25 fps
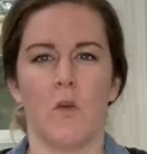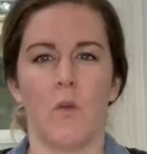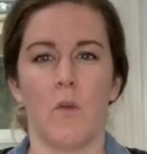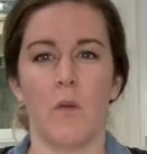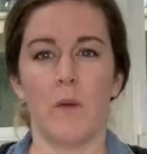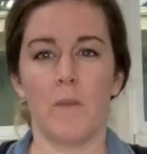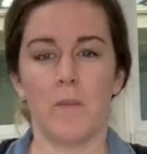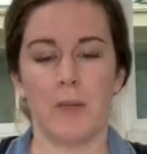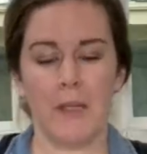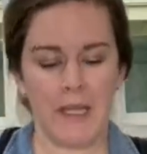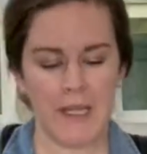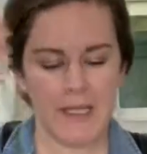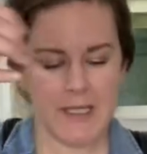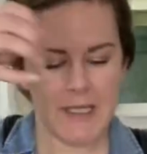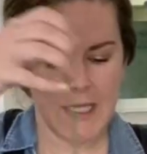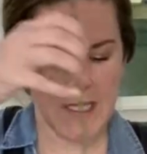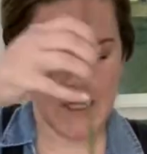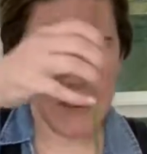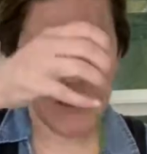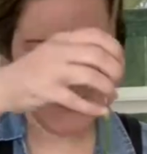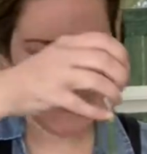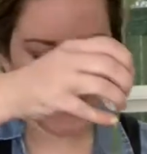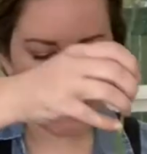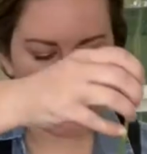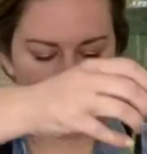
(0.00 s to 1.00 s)
when
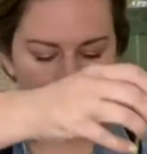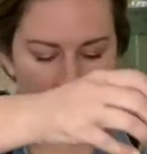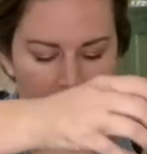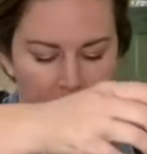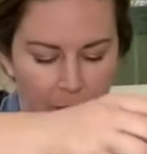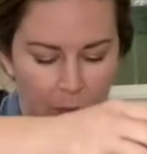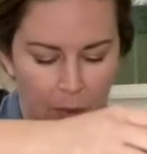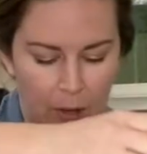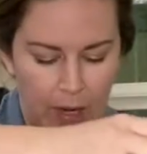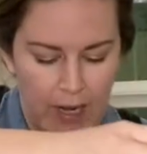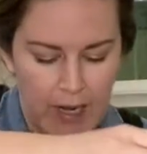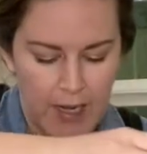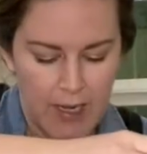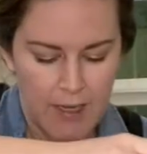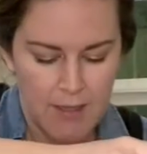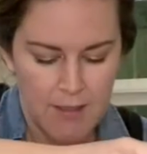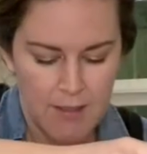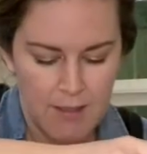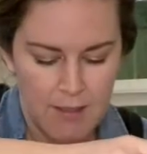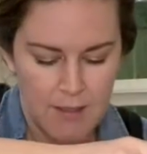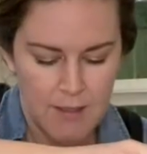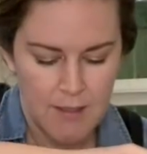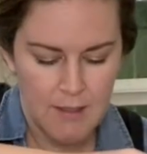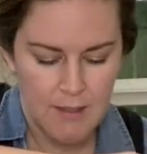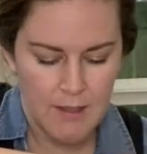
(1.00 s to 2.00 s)
placing the sprays,
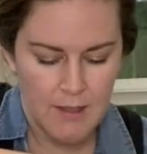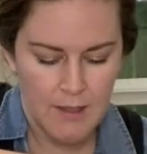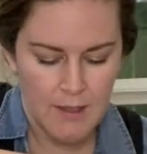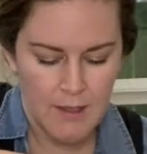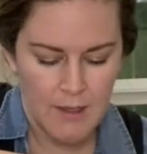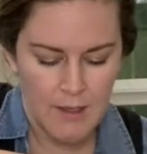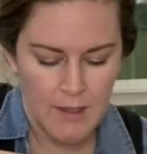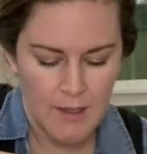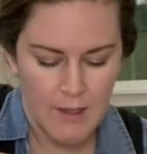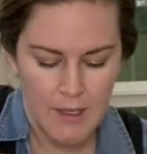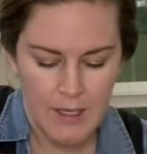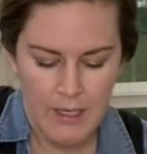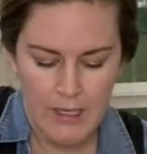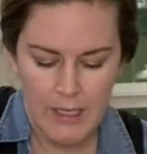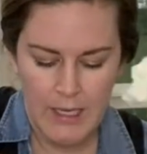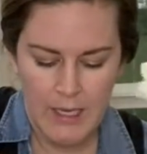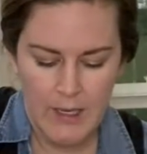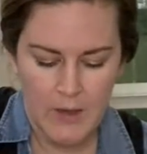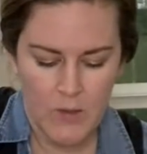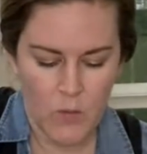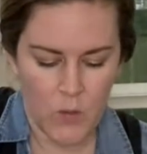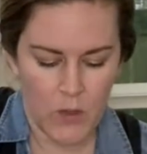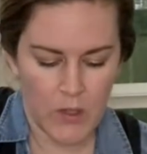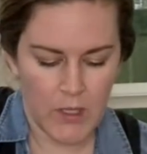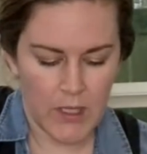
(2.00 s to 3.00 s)

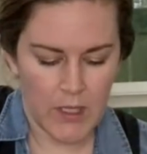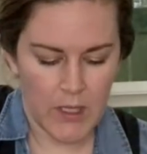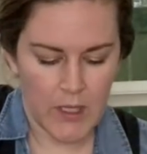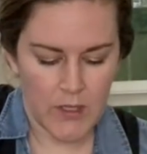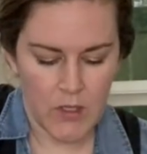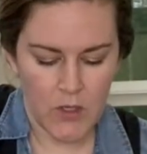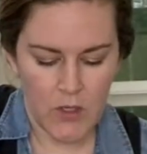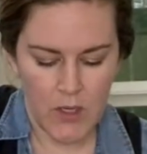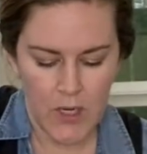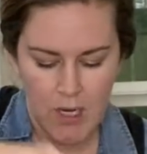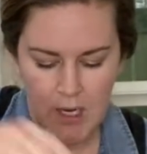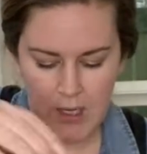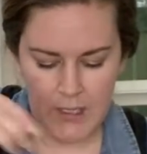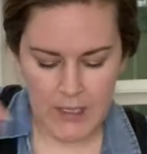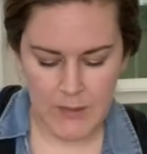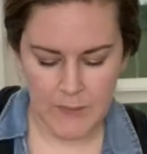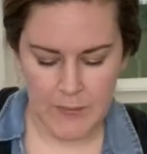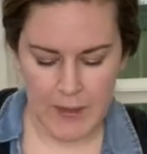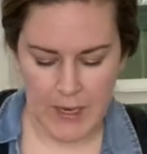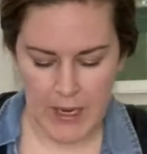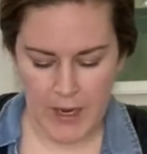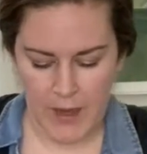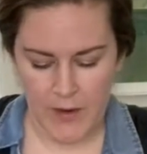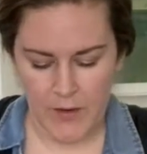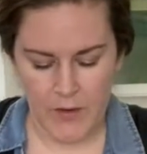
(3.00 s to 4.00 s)
again, working in your X
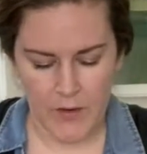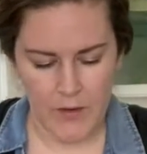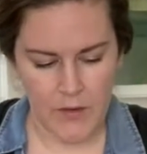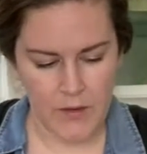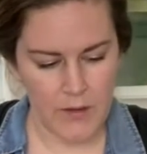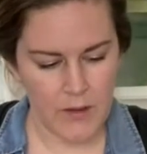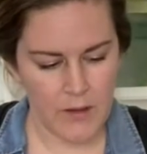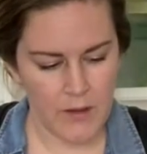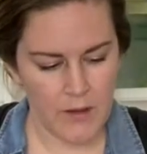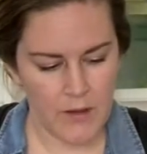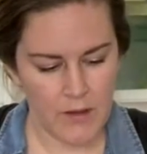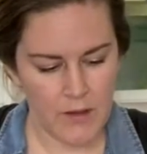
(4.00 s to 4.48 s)
pattern,